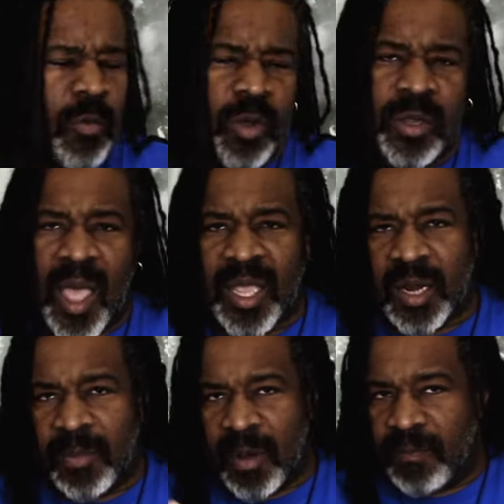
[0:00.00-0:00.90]
We're talking
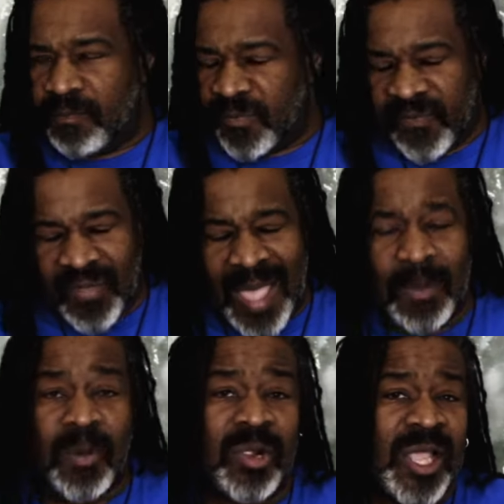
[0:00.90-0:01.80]
about
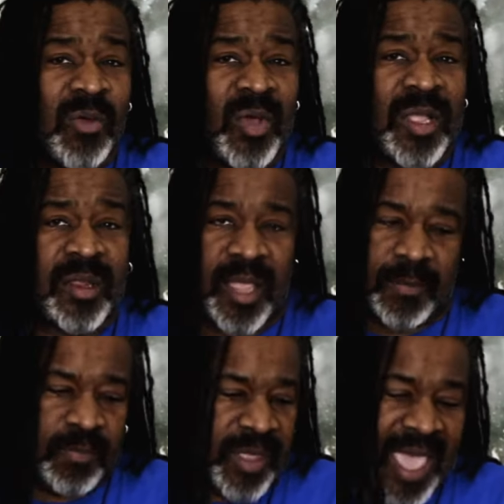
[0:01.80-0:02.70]
flammable liquids
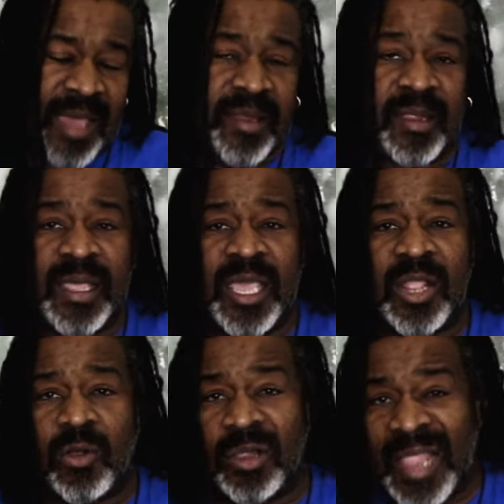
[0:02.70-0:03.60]
like
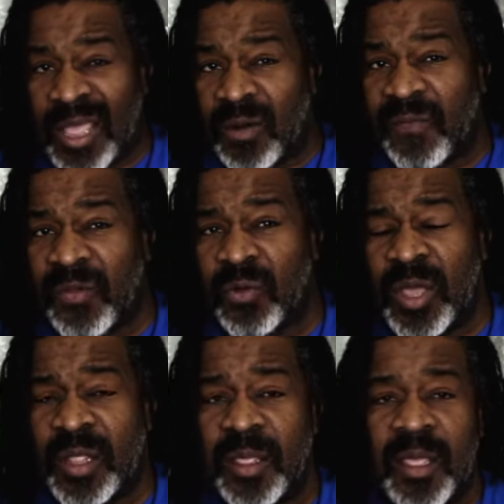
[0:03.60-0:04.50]
gasoline or lighter
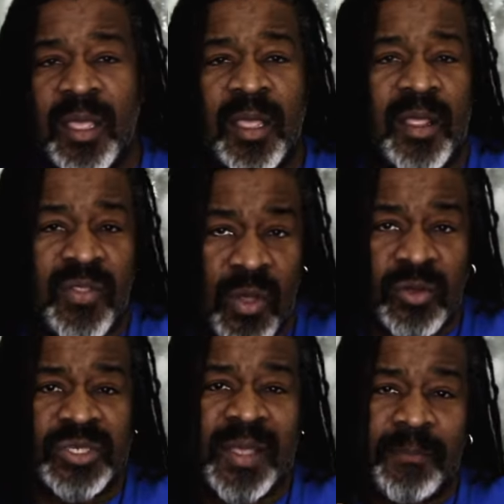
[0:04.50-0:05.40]
fluid.
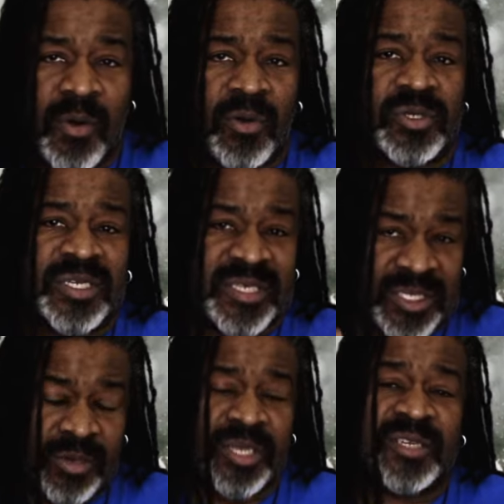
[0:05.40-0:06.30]
Those can pose a
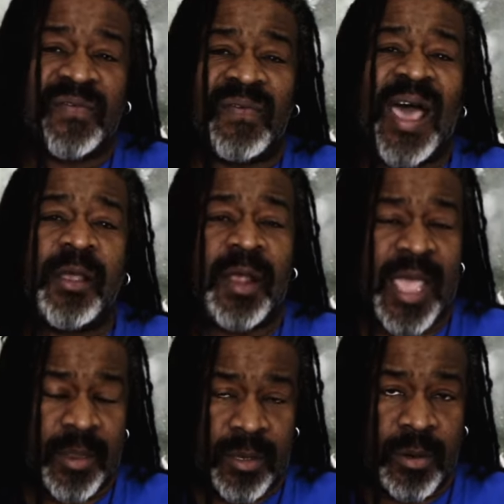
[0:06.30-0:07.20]
serious fire
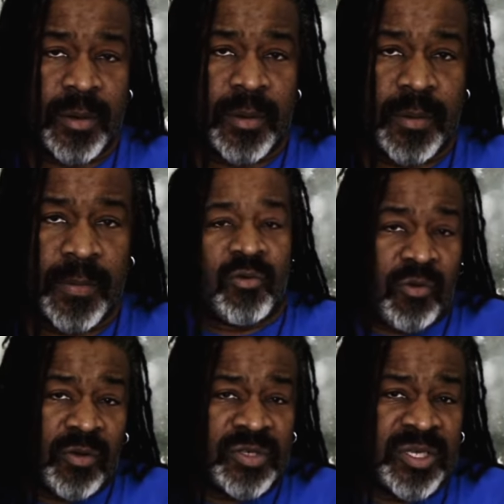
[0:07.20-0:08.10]
hazard.
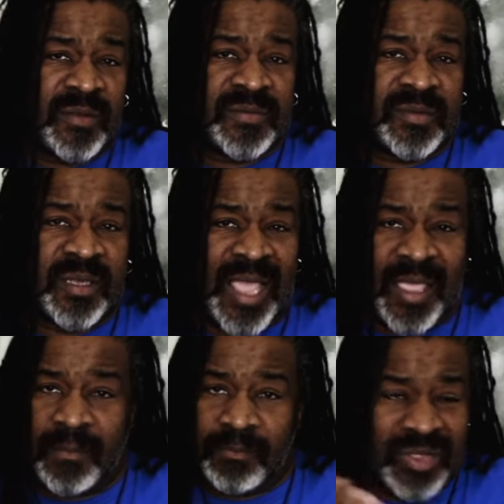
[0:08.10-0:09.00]
Corrosives
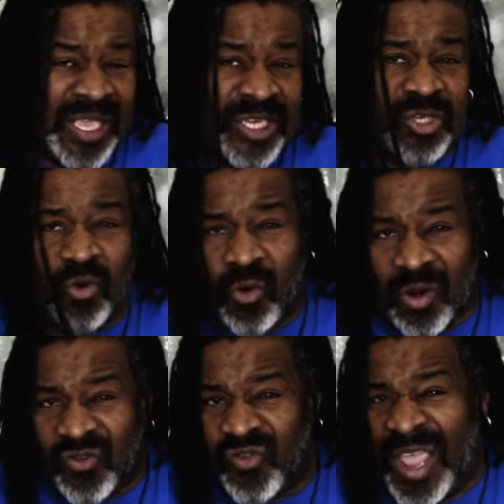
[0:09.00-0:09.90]
like bleach
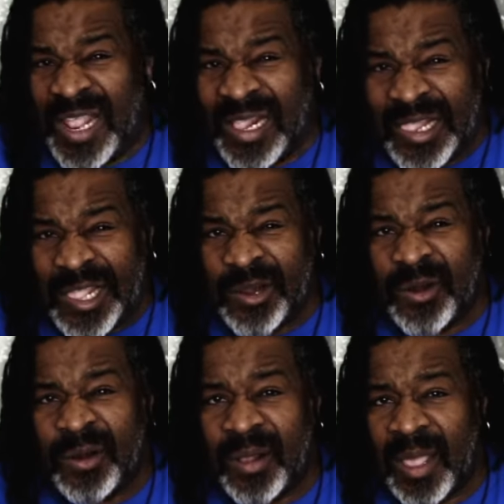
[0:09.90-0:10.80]
or drain
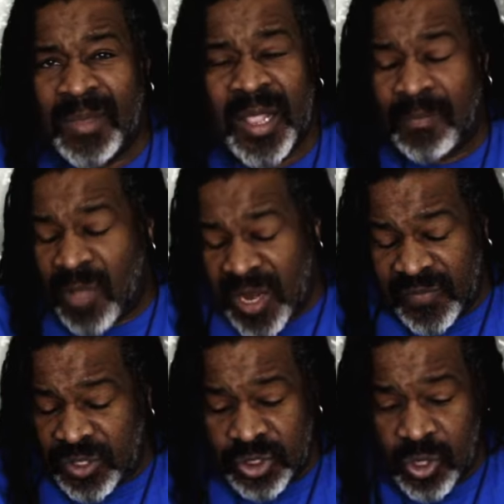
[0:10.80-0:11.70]
cleaner. I'm not
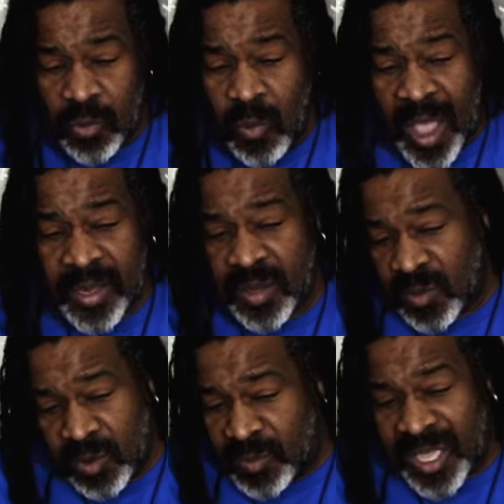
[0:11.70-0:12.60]
even sure why
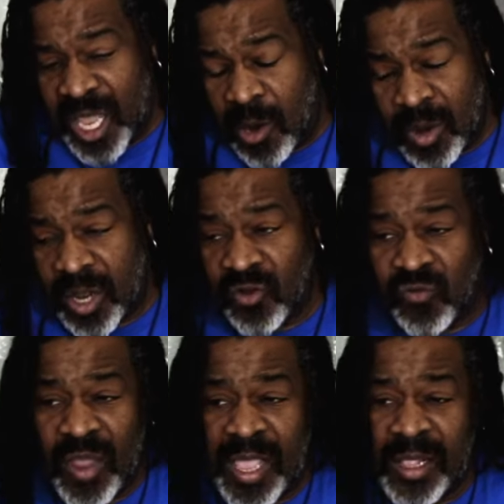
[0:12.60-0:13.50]
someone would be carrying
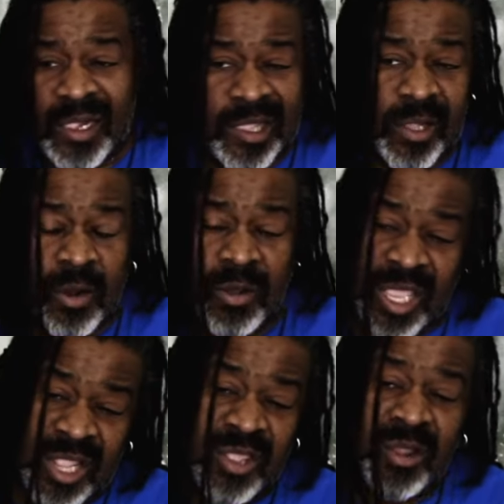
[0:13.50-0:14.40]
drain cleaner
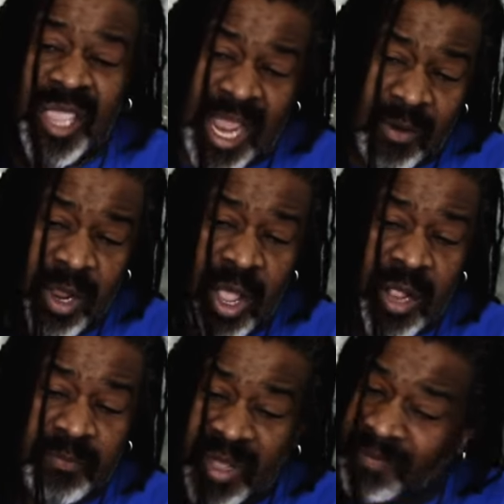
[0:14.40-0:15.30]
in their
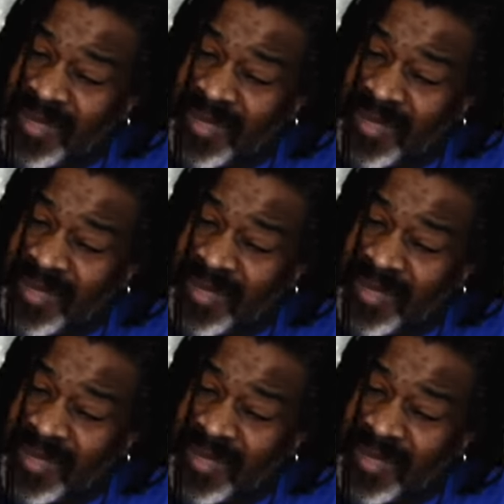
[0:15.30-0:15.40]
carry-on, but